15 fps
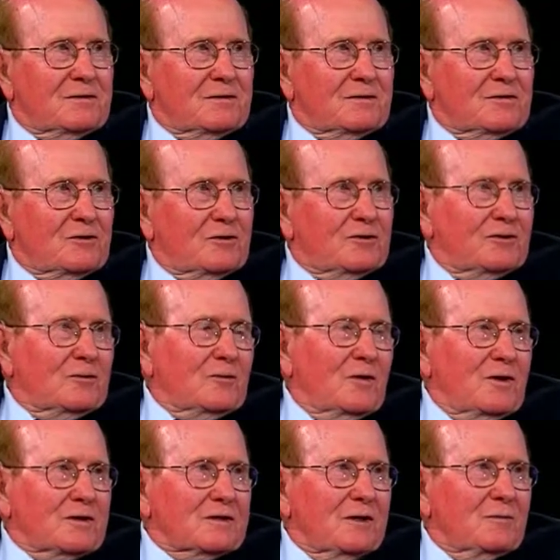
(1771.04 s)
surgeon
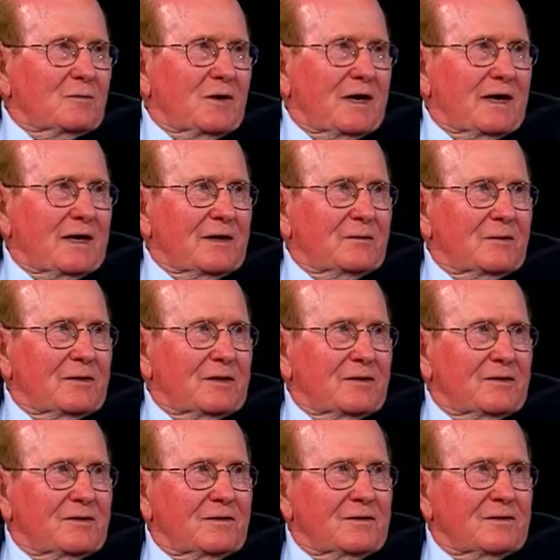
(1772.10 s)
walks up behind me and
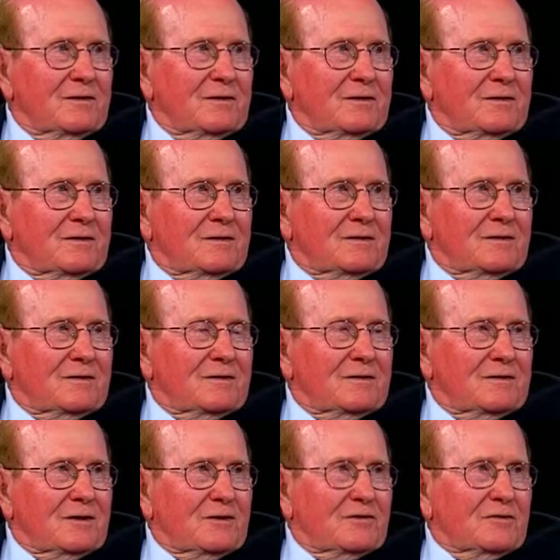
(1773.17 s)

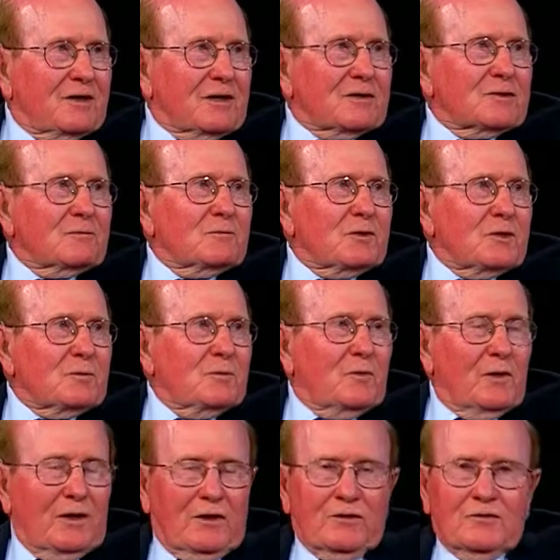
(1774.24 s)
says, Take some deep
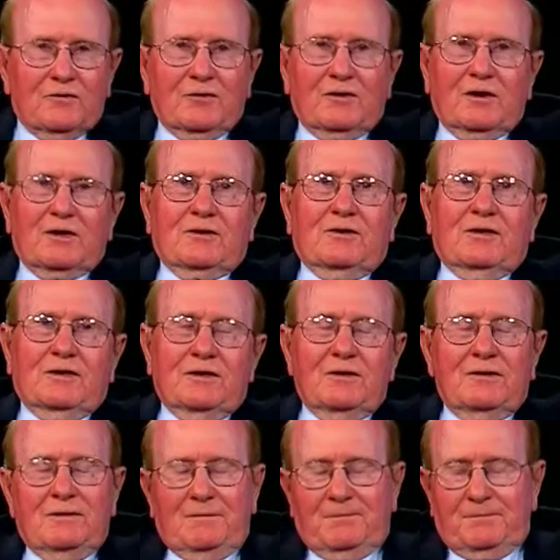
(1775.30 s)
breaths. And I did,
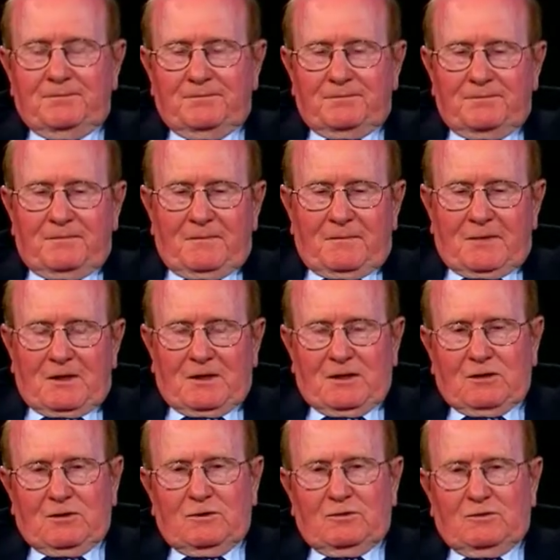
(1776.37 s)

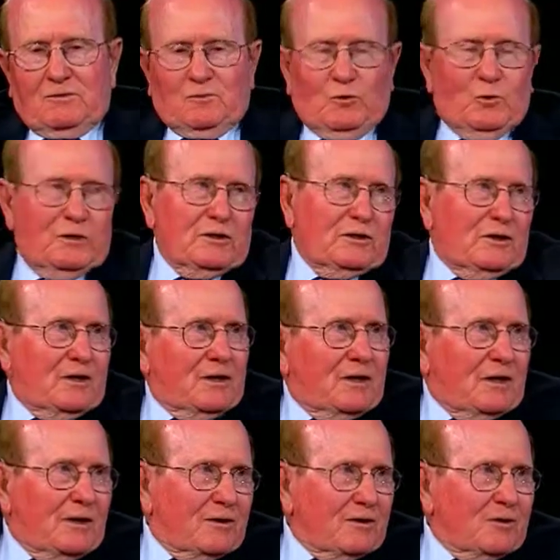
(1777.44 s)
and wheezing in and
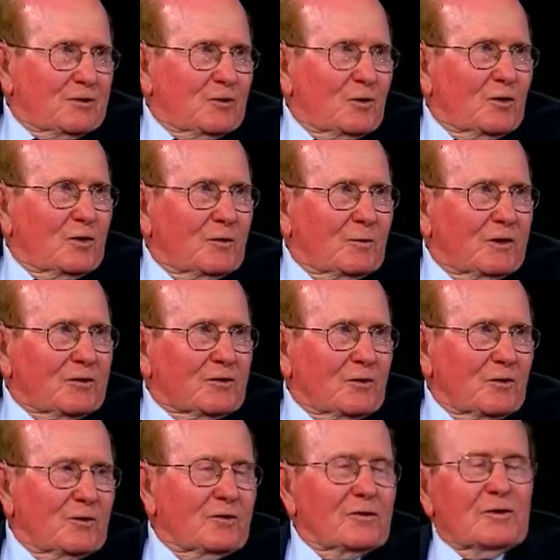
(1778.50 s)
out of this hole in my
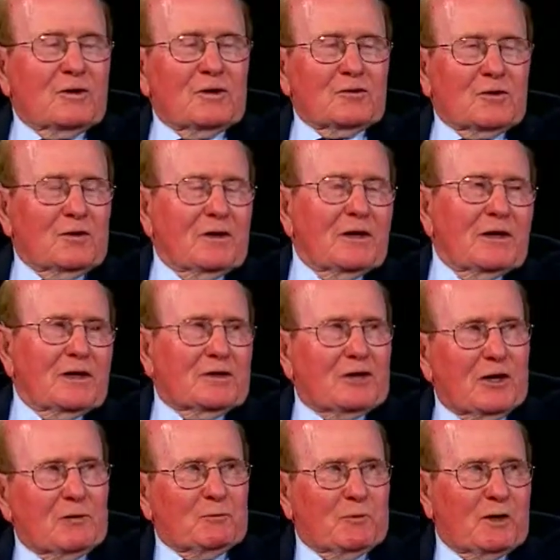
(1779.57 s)
shoulder. So then they
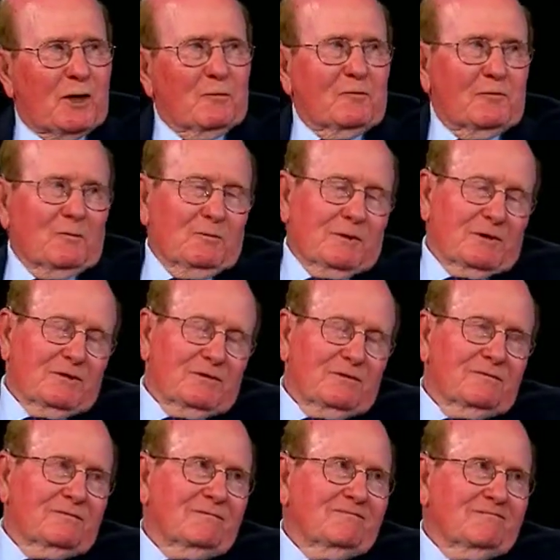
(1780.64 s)
taped me up from my
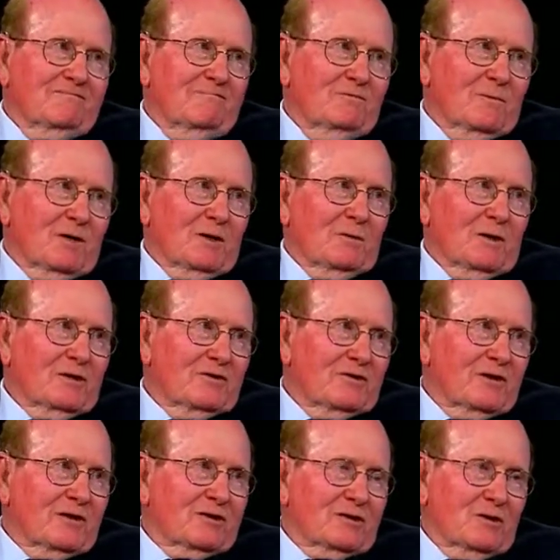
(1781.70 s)
middle of my yeah.
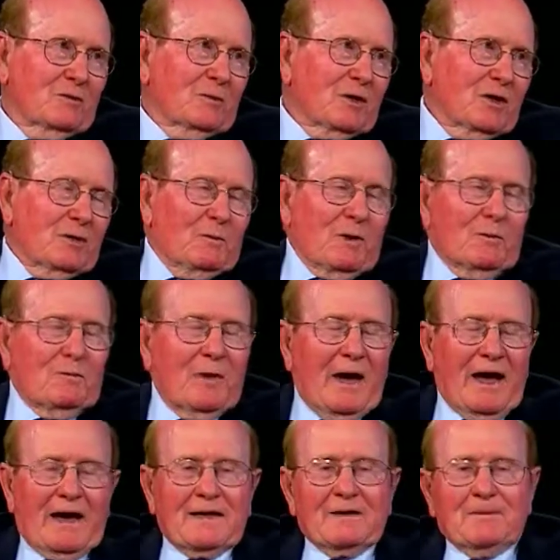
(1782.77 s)
chest to the middle of my
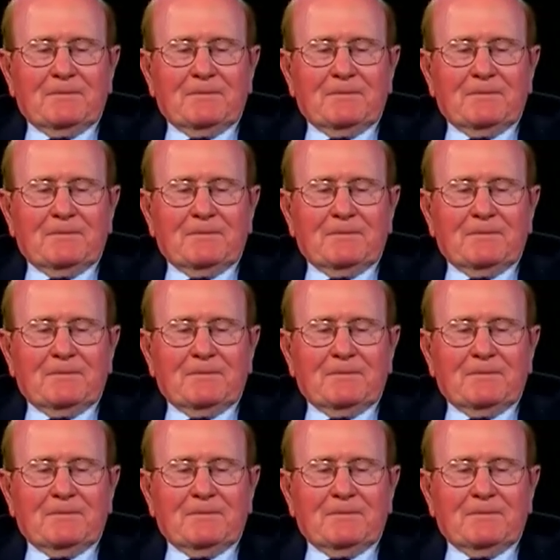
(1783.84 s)
back,